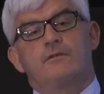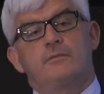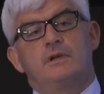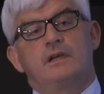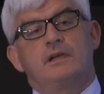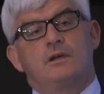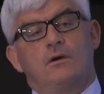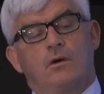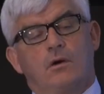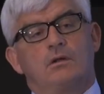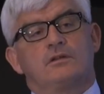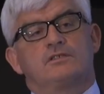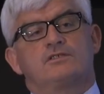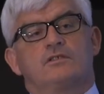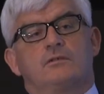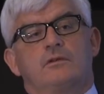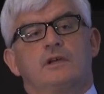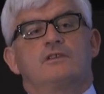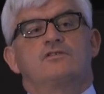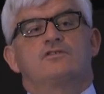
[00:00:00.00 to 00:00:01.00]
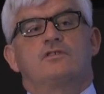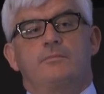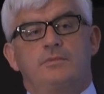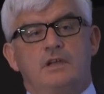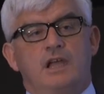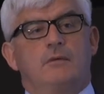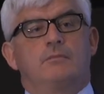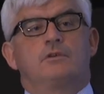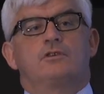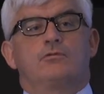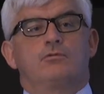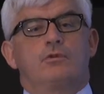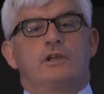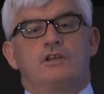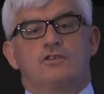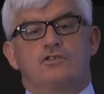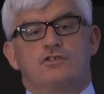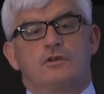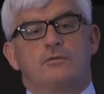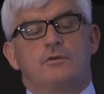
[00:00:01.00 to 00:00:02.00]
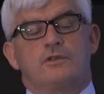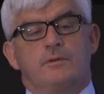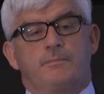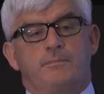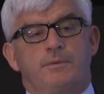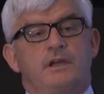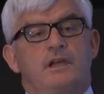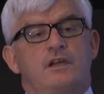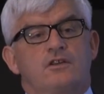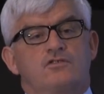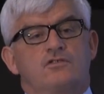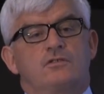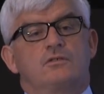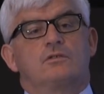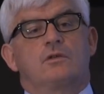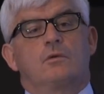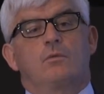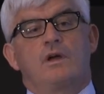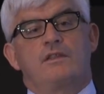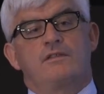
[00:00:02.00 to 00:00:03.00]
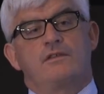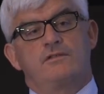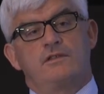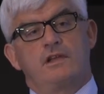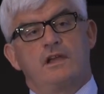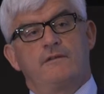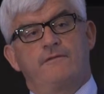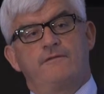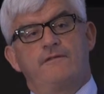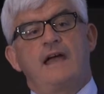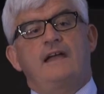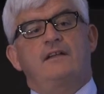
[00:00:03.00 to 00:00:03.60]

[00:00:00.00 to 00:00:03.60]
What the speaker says: me also is to be able to reassure the patient whether they are